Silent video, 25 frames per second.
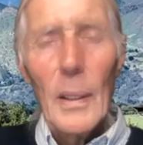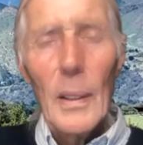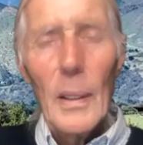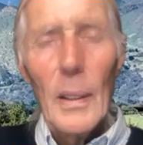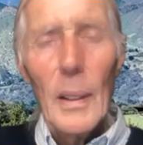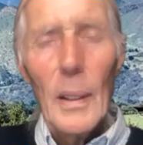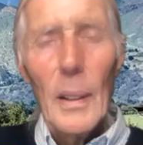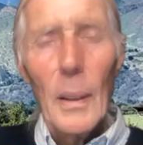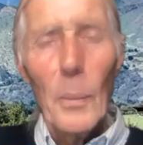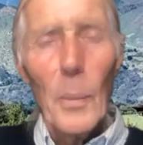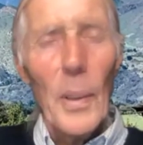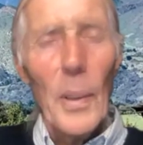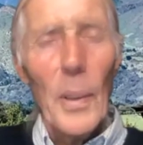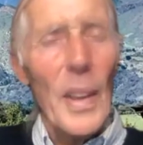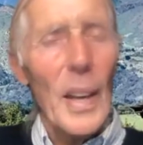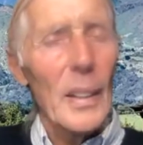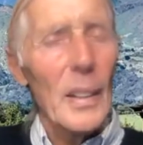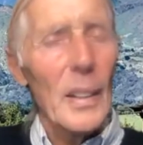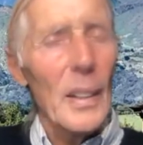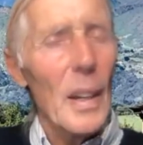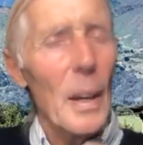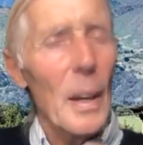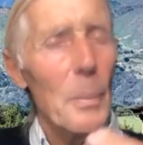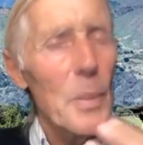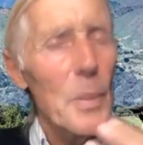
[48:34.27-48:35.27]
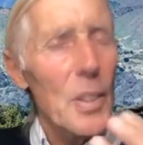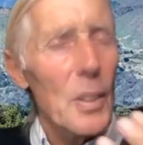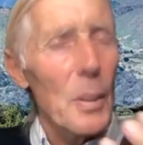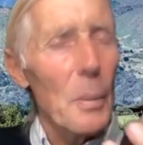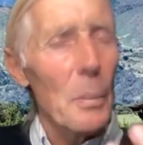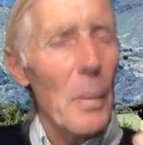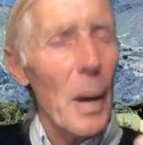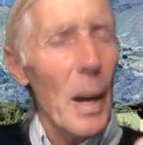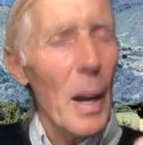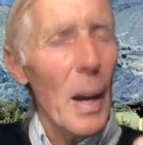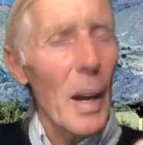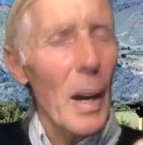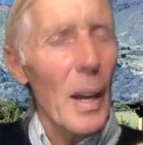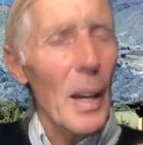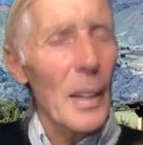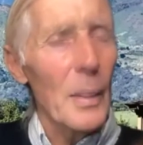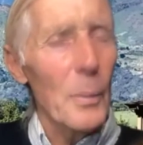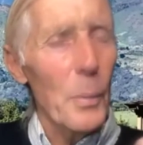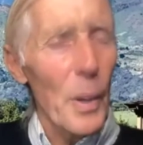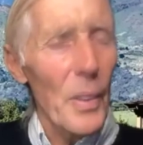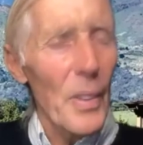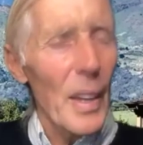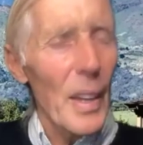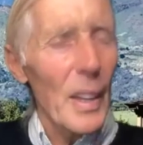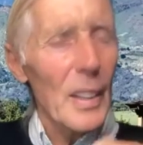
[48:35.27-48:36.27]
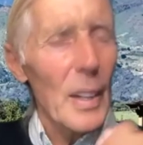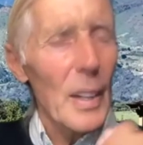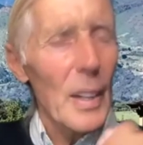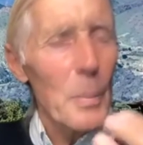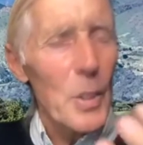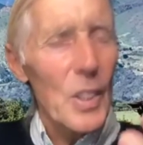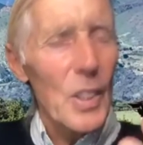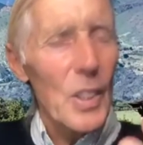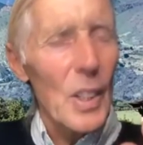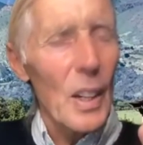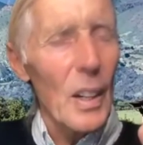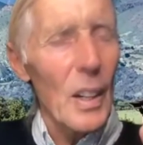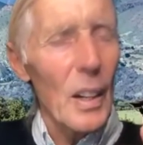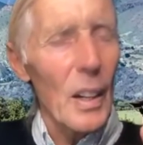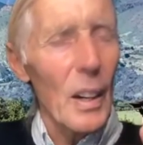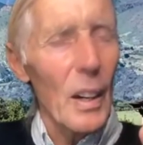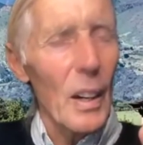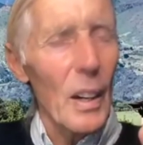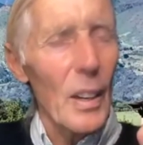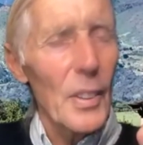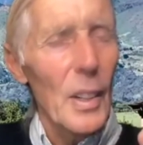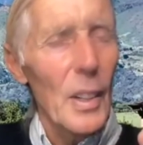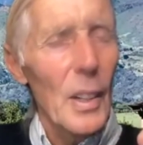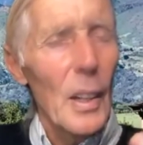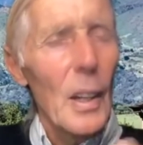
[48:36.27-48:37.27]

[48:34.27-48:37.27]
And when that comes to mind, when that comes to heart,